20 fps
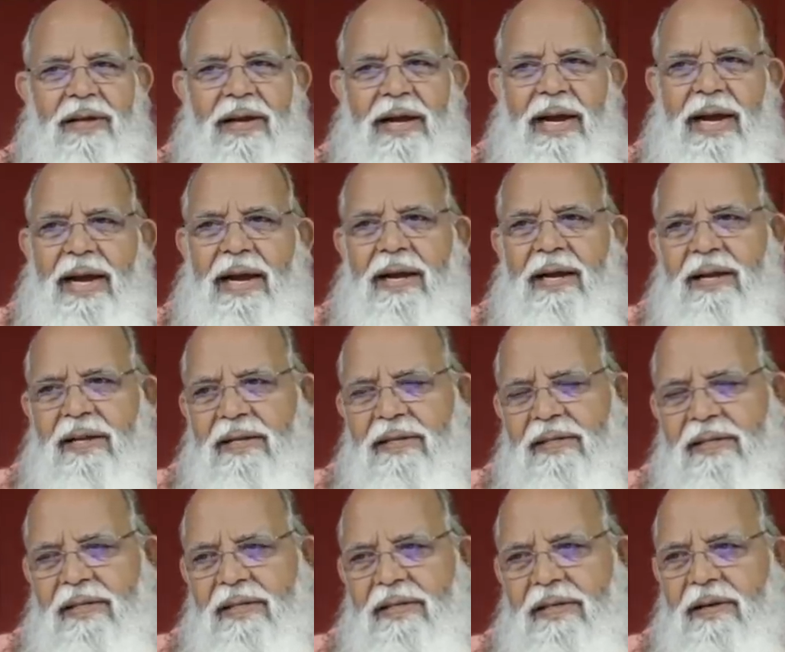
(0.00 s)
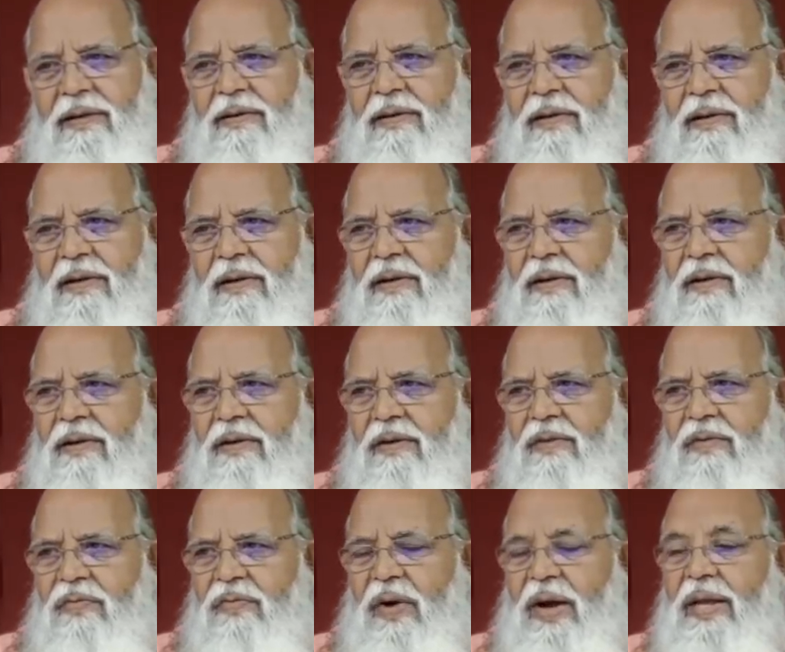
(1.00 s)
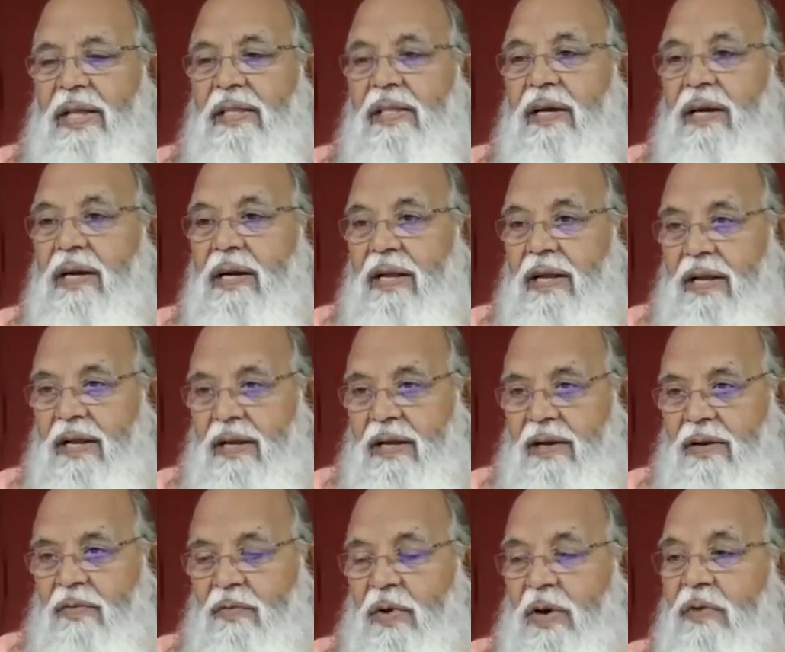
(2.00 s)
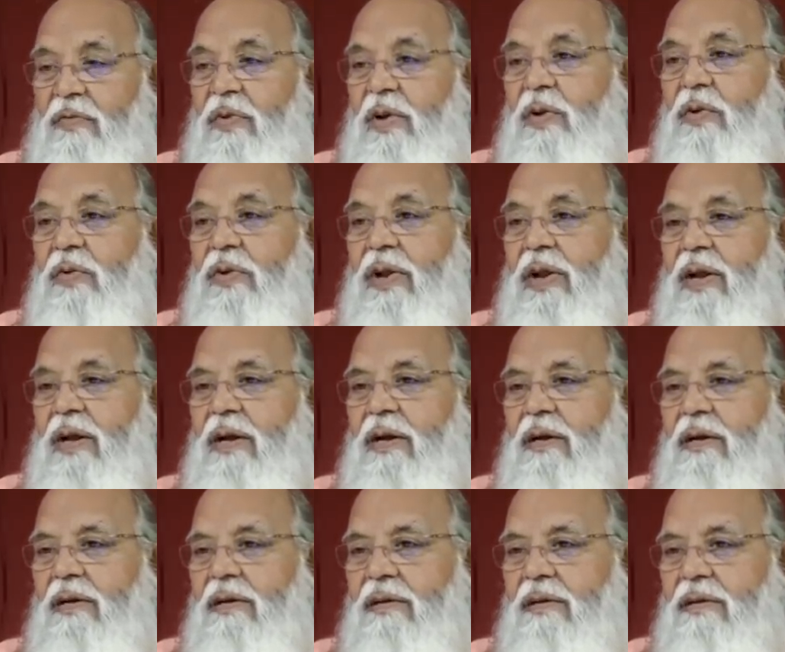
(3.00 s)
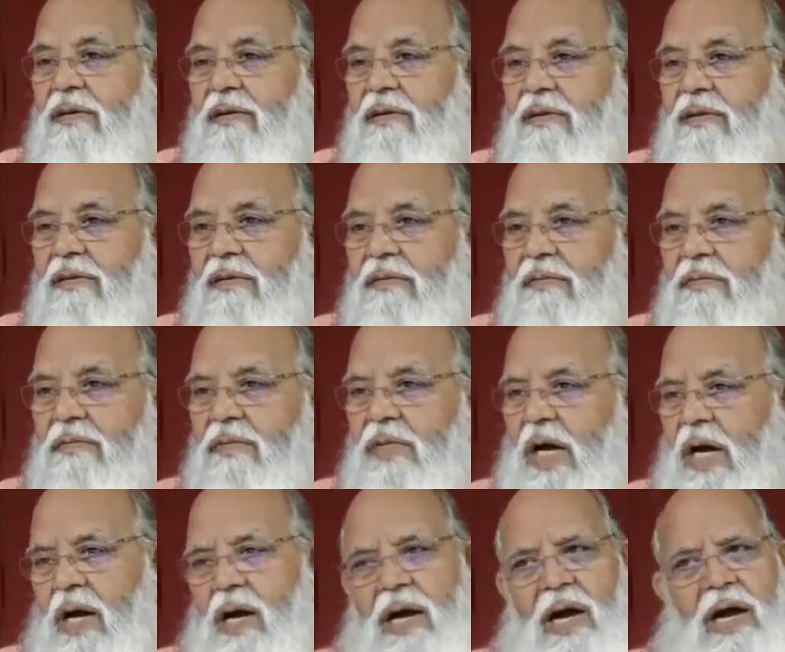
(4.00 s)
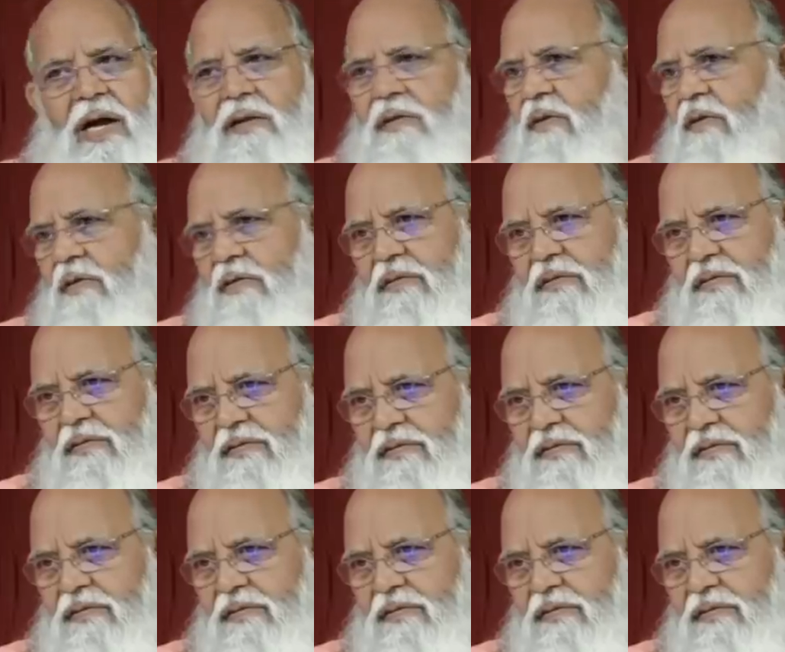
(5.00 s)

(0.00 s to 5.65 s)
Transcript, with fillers: at 5.30, what will you drink? I don't know.